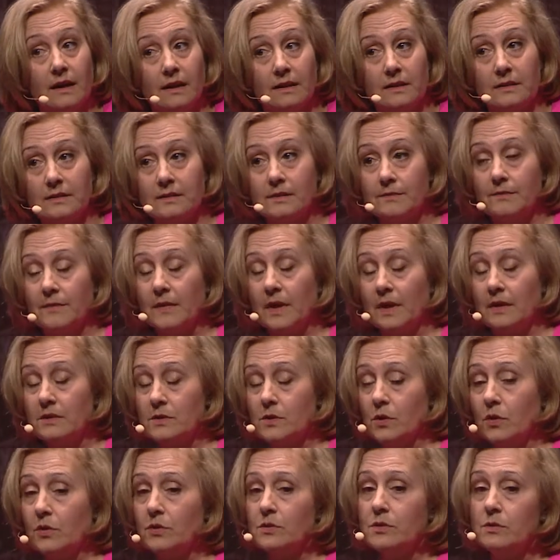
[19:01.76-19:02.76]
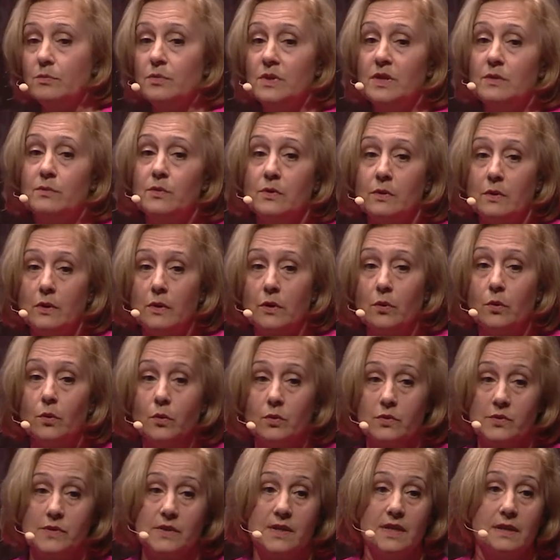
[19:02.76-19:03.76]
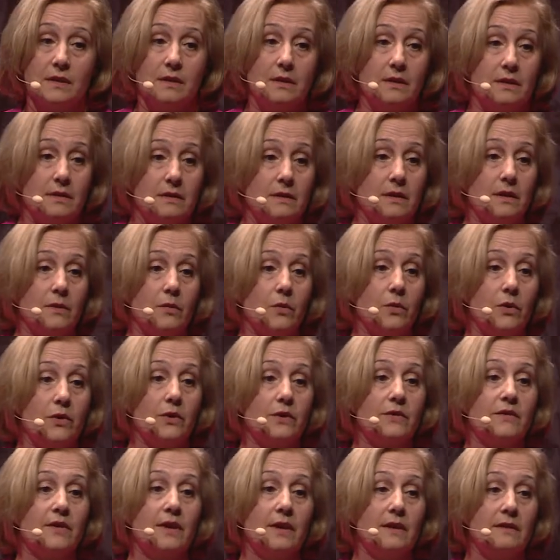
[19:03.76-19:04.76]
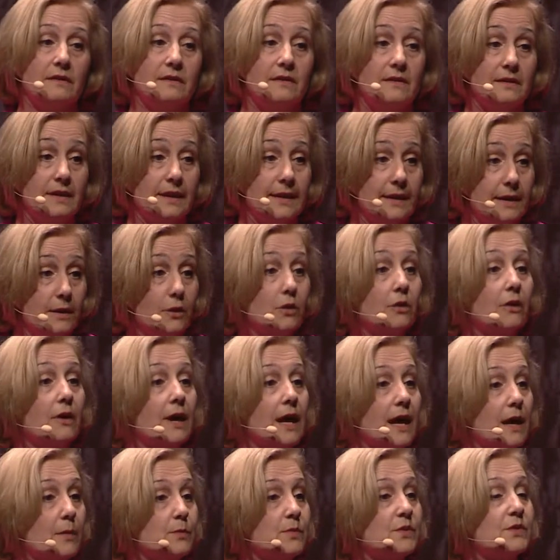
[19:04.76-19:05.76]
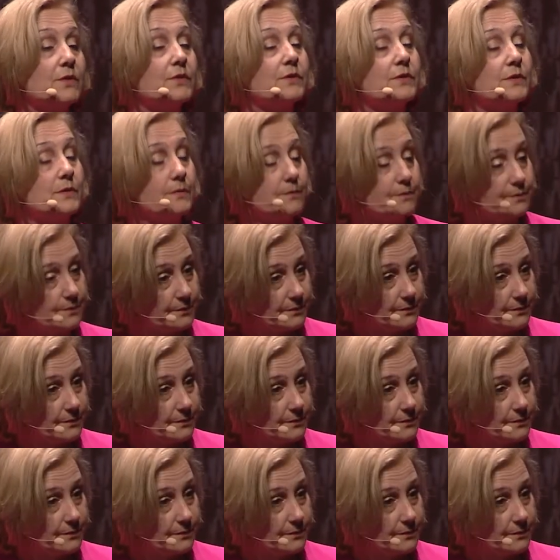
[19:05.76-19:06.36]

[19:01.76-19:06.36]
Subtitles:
night. I talked to people who said that they worked until they collapsed.